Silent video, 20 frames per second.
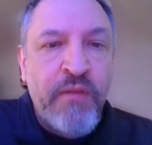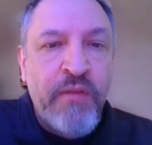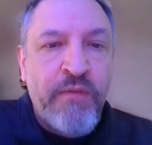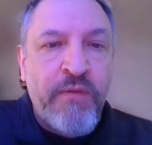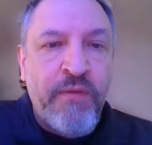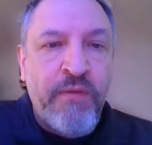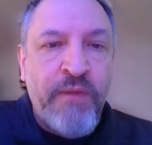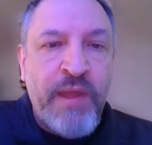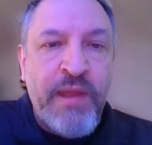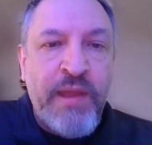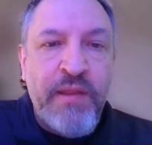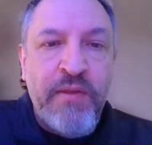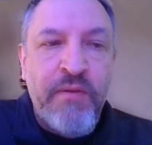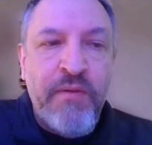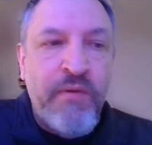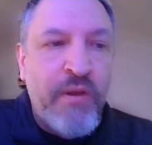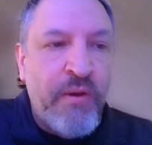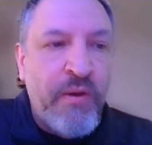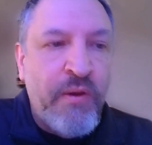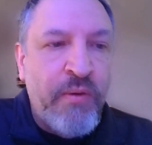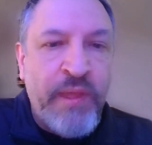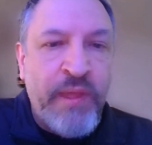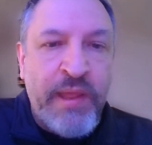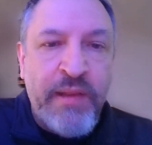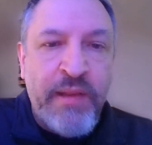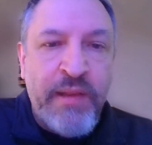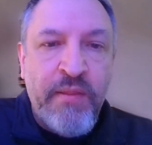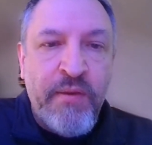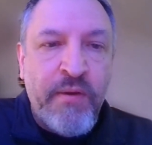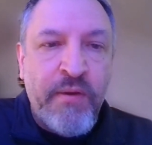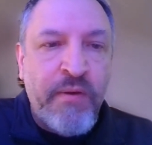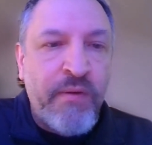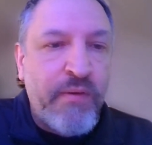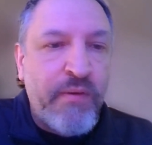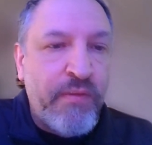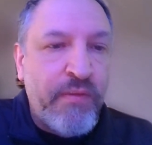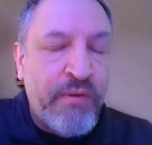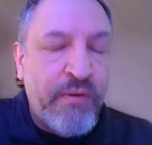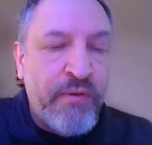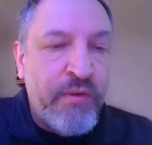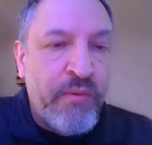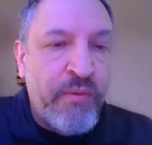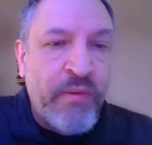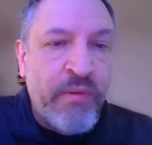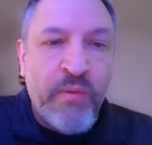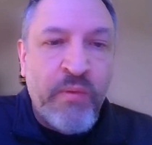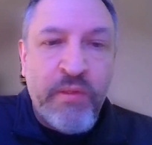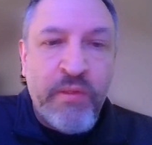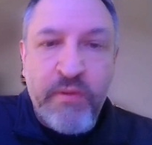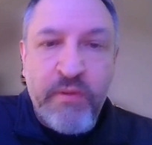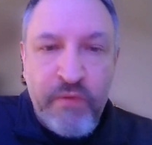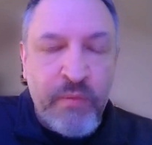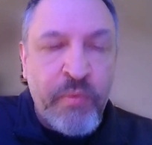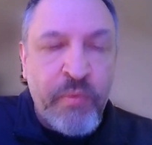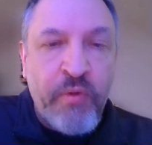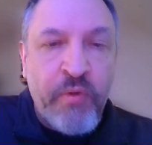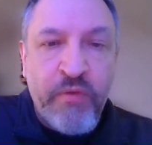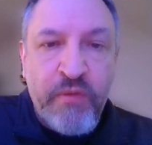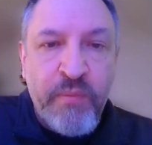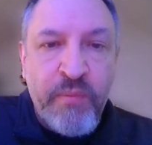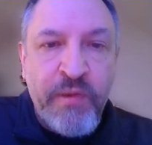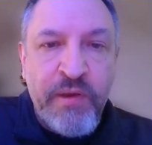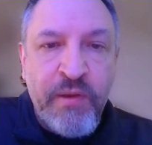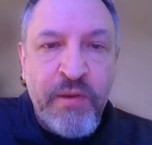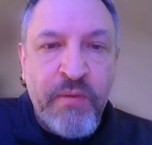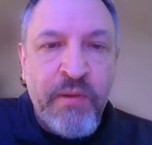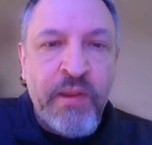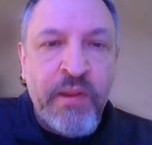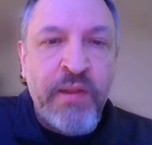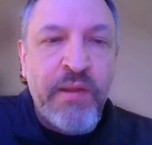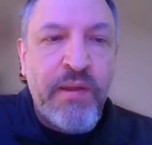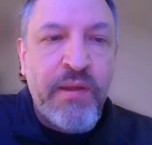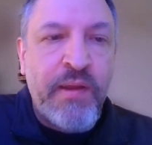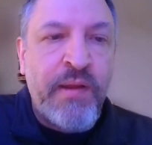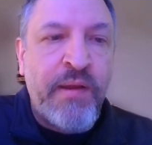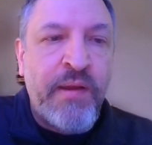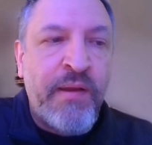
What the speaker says: so that you know that they're doing what they're supposed to be doing,